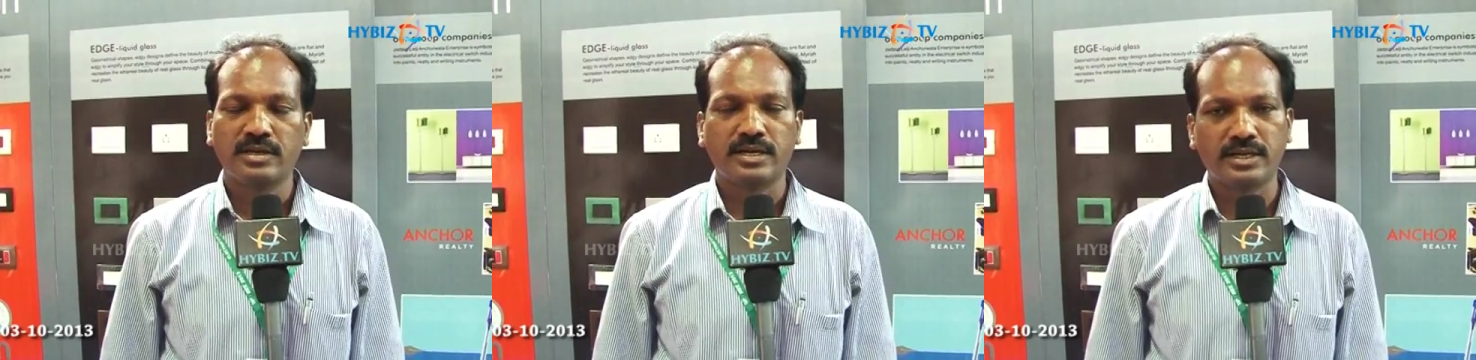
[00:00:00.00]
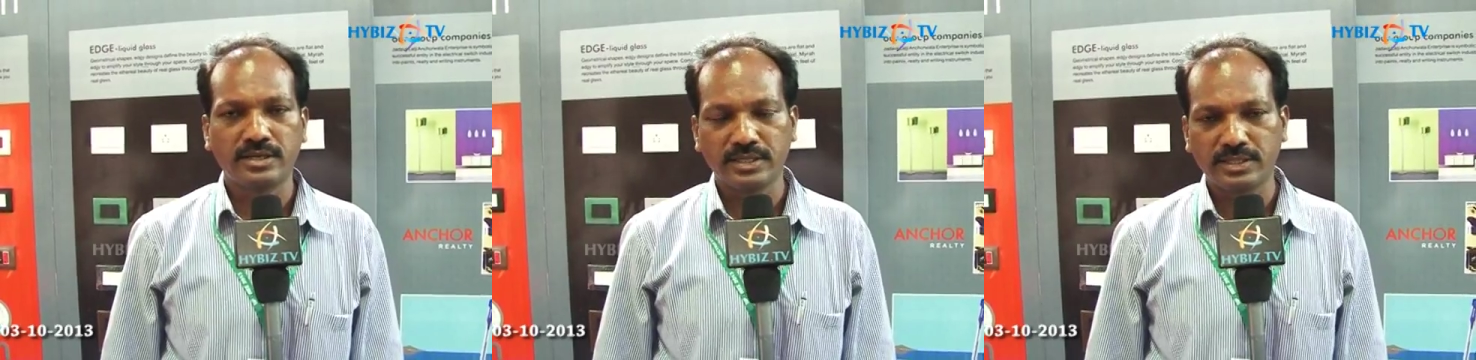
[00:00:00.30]

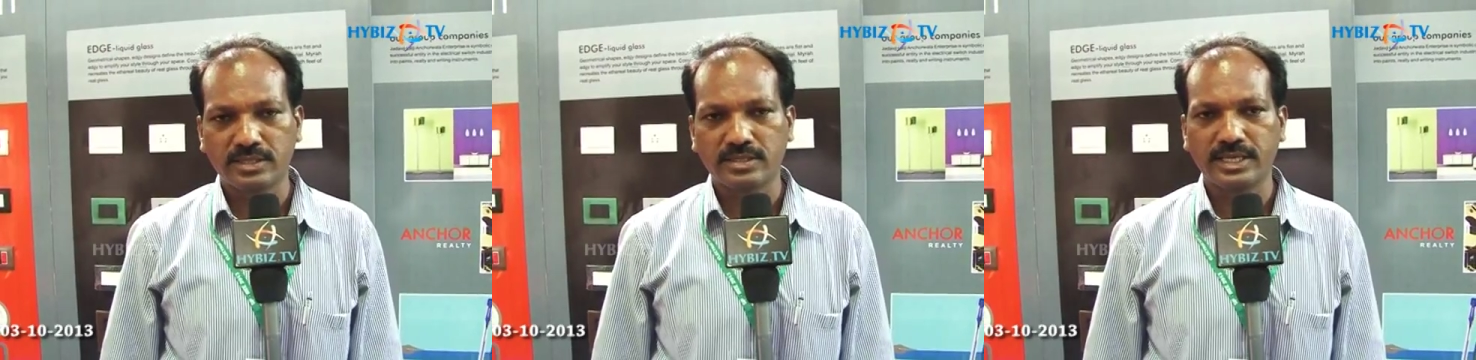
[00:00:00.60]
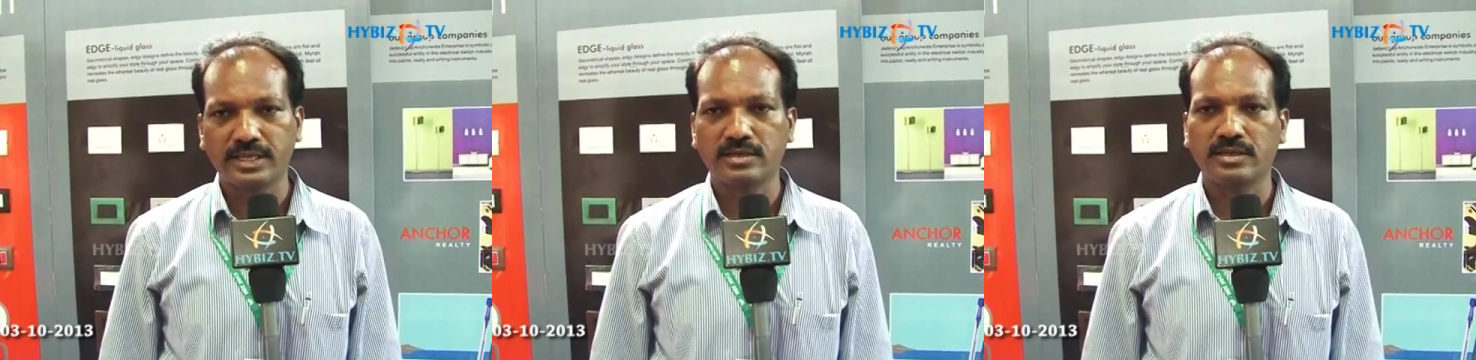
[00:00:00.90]
And on that
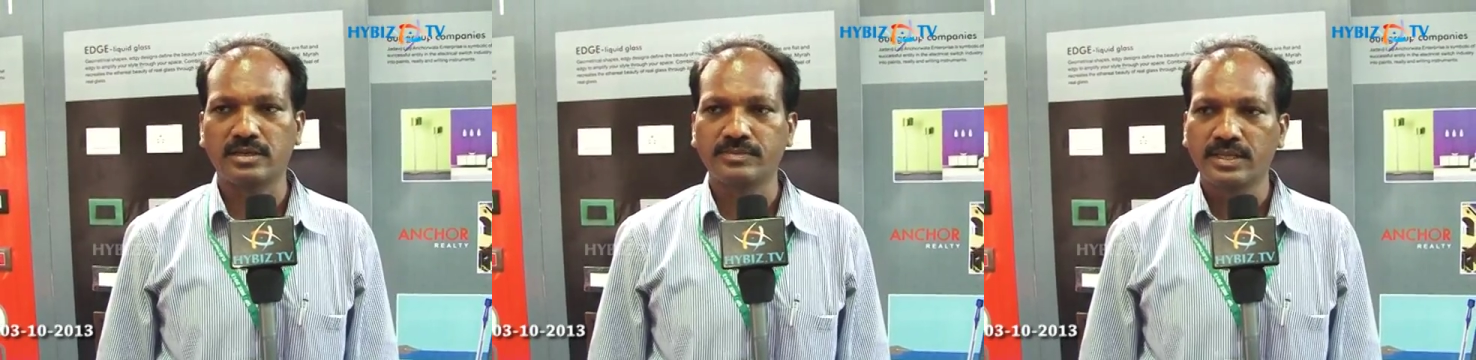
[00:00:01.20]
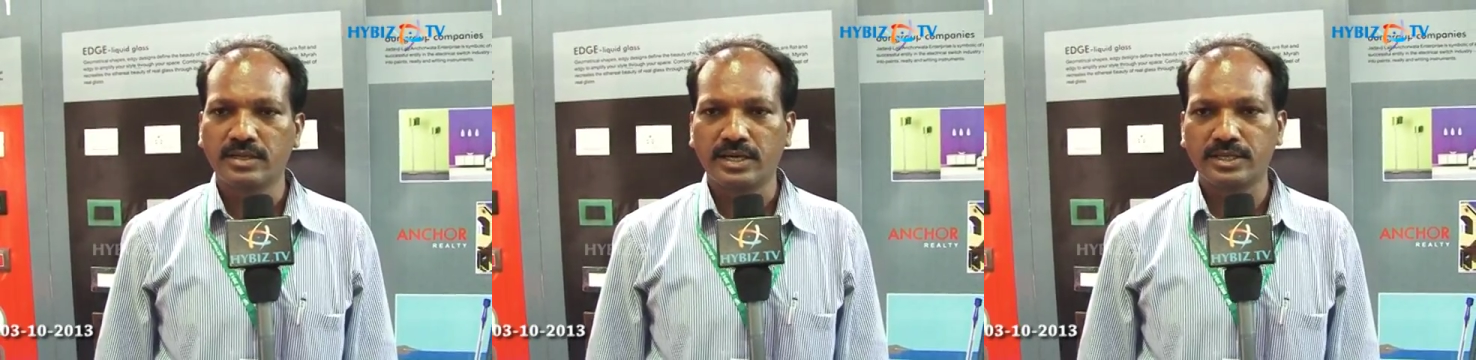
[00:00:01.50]
like uh,
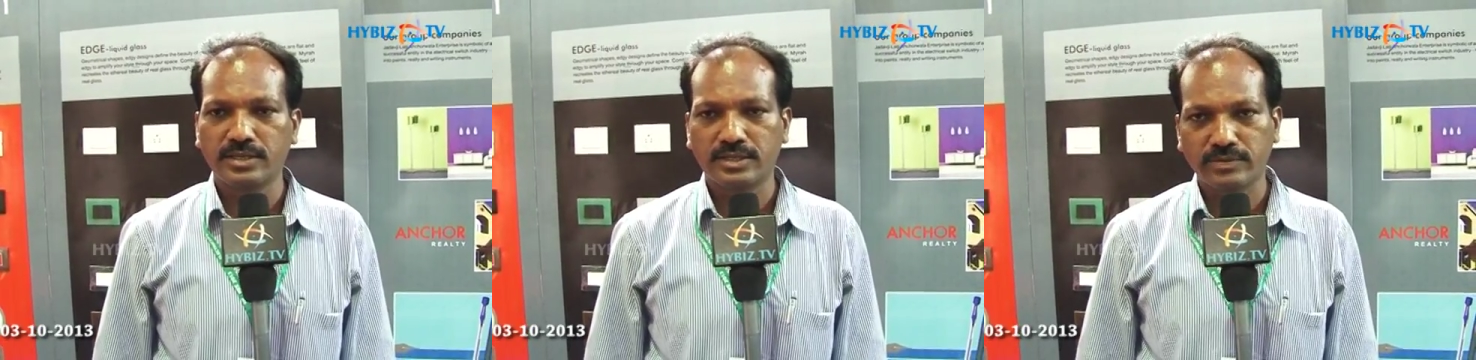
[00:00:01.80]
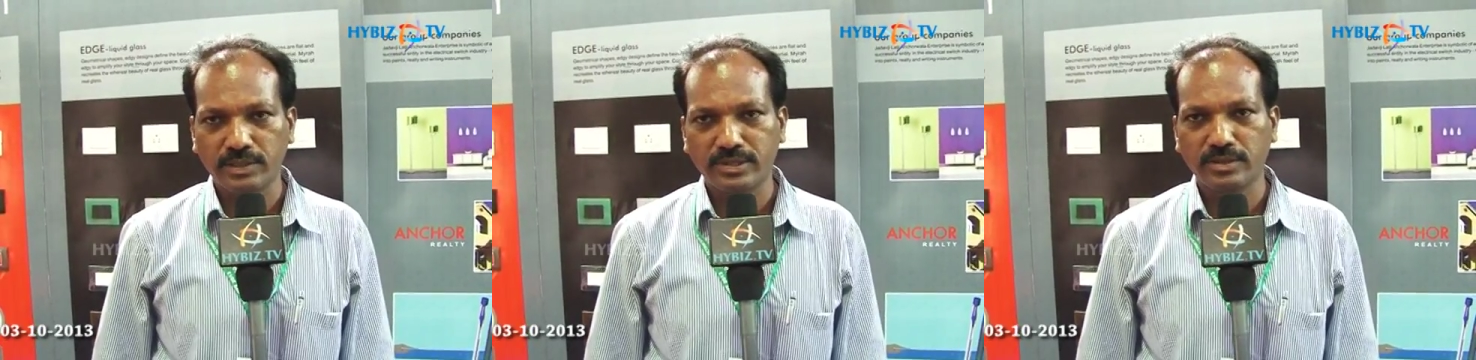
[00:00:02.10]
on the
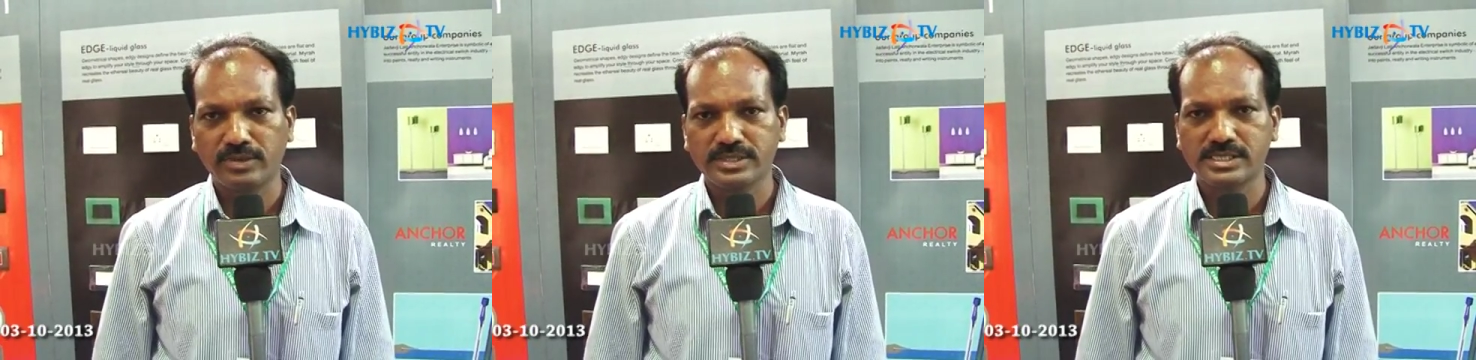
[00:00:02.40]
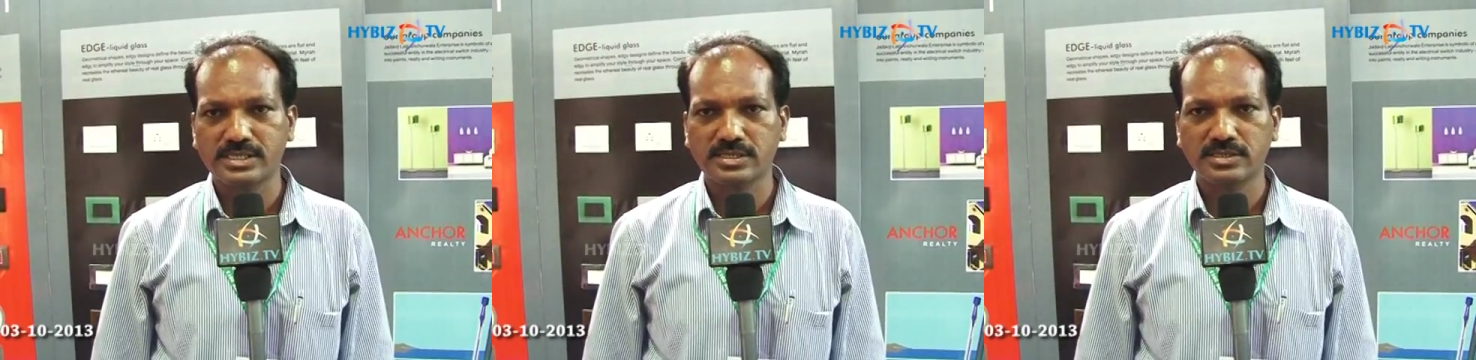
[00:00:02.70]
12 model
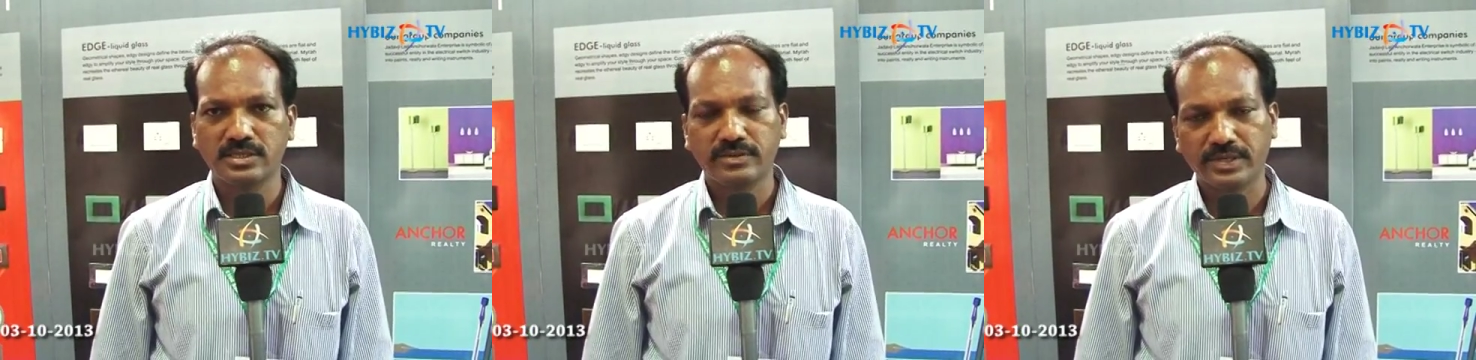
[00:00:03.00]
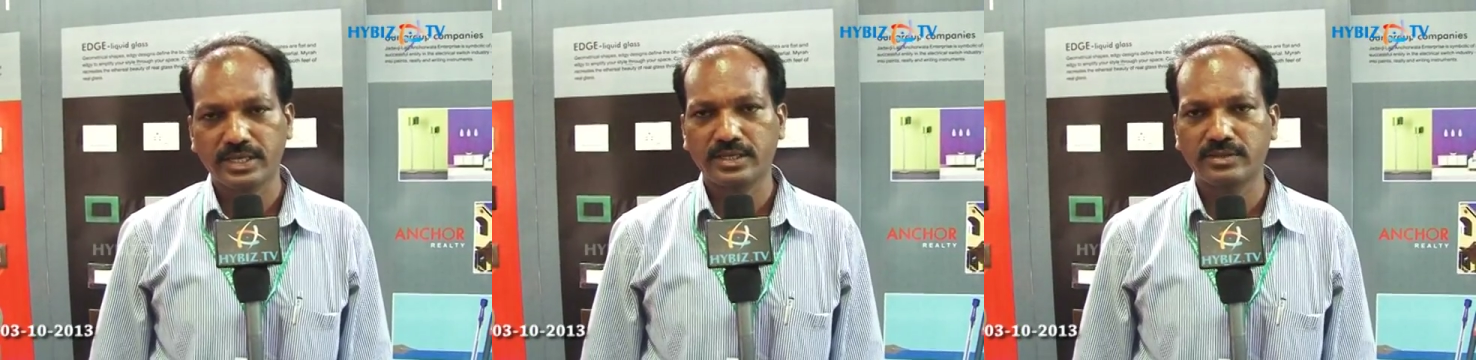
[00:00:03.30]
boxes, we
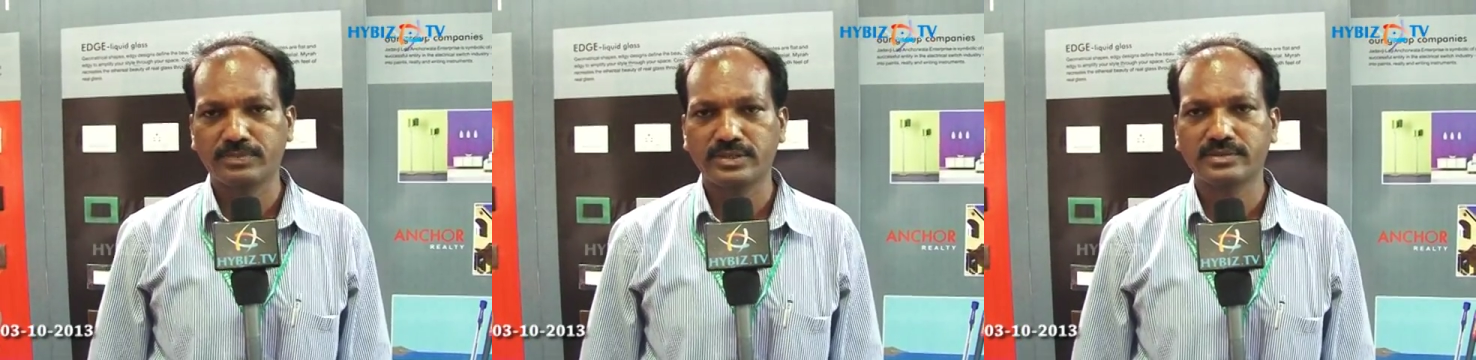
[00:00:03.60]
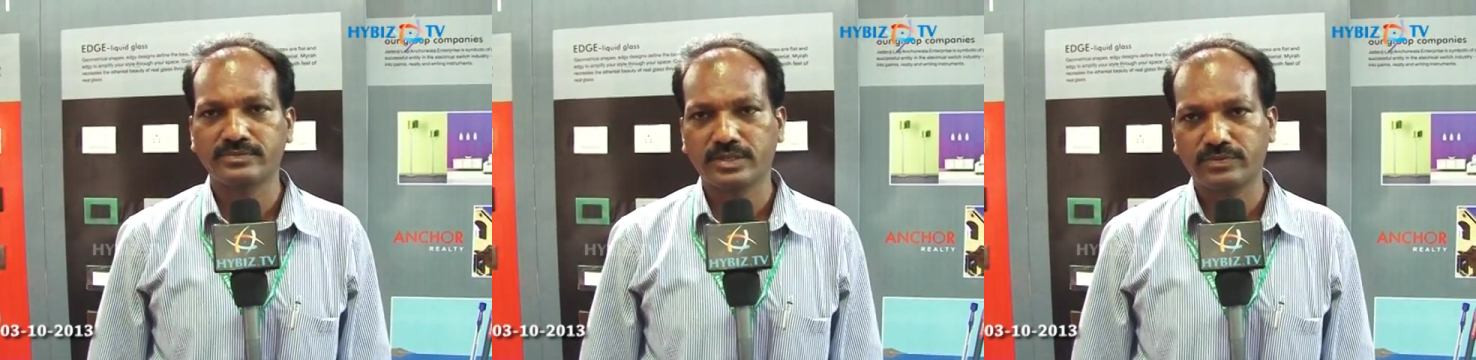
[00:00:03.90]
can give the
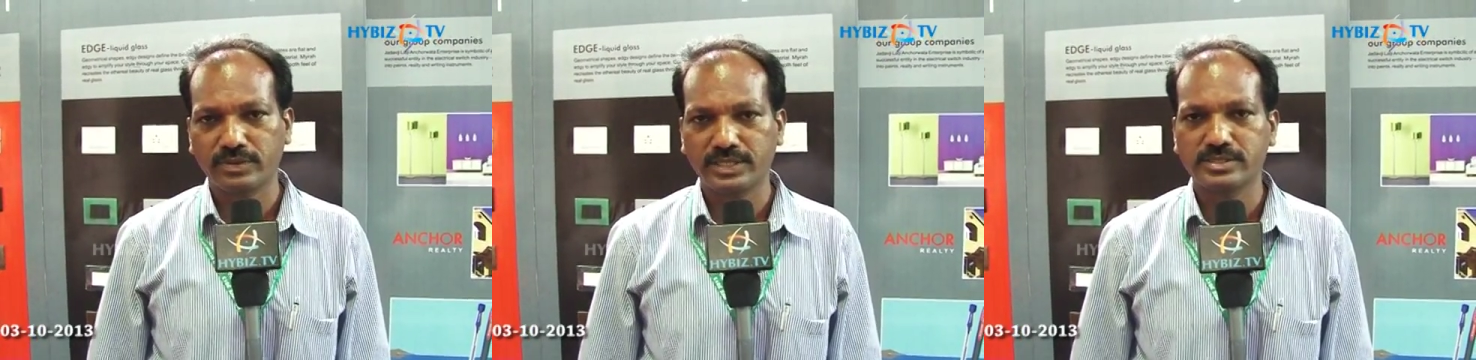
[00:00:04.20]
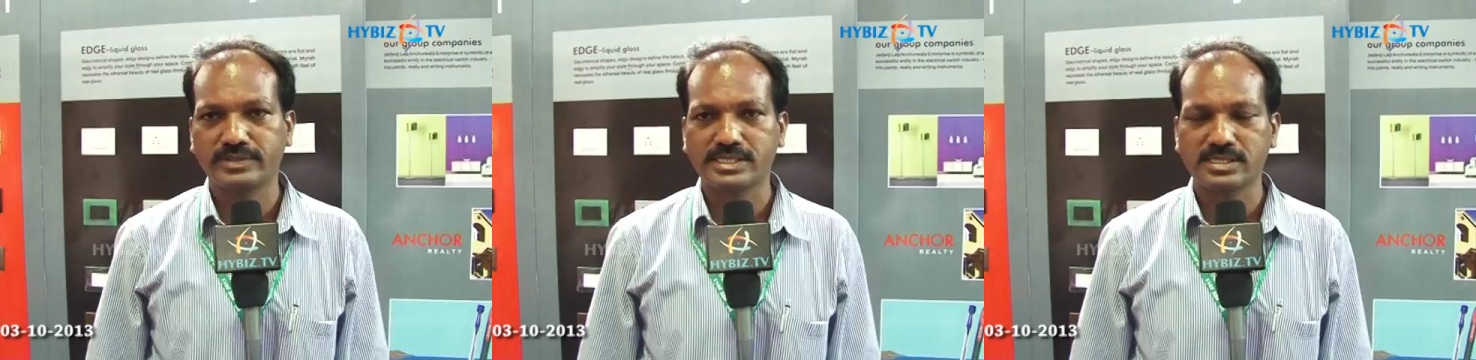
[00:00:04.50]
provision for 14
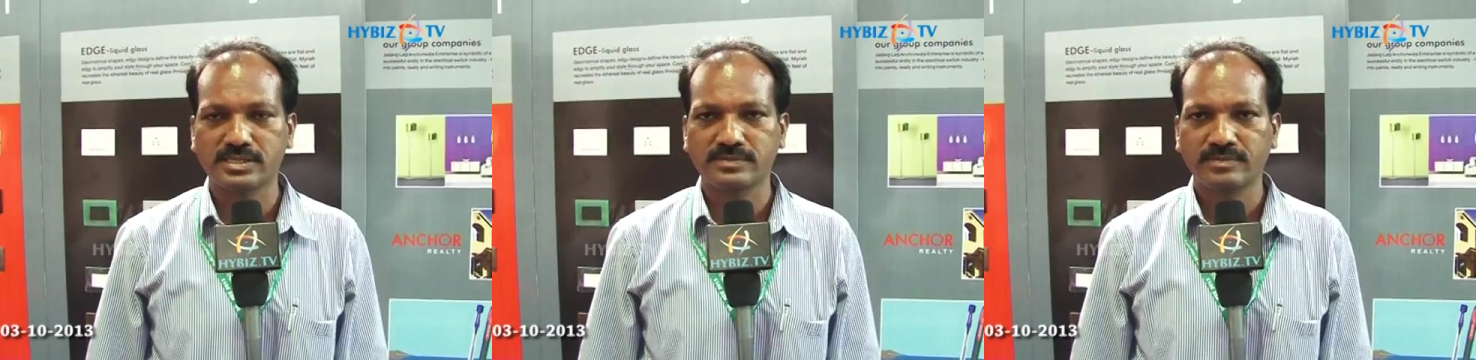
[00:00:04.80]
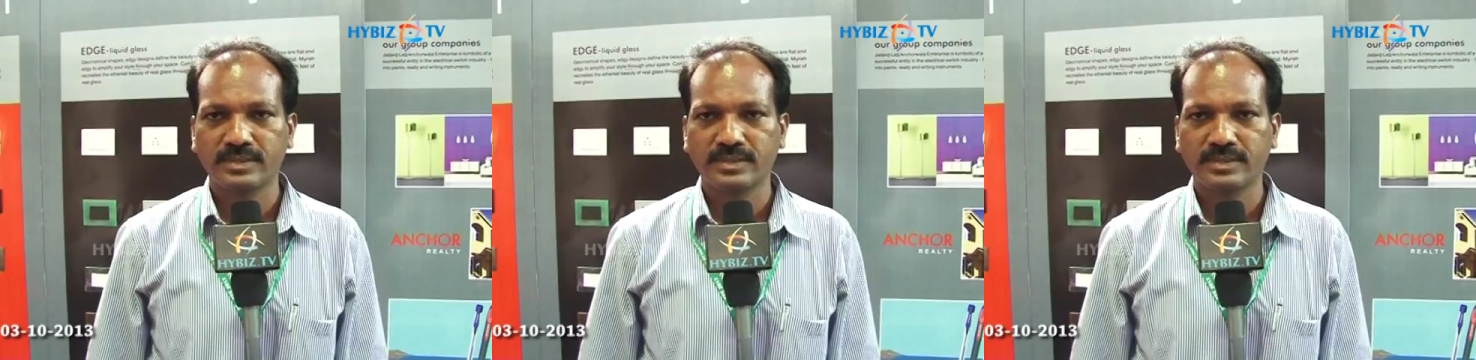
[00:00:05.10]
switches.